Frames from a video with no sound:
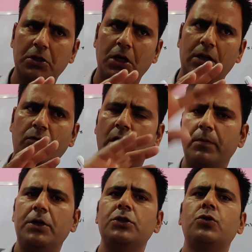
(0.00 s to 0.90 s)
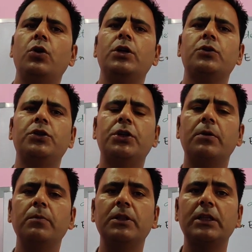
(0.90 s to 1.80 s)
the environment is going to
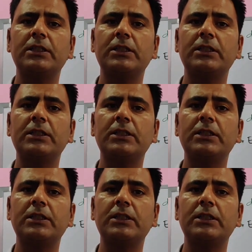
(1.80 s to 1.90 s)
determine the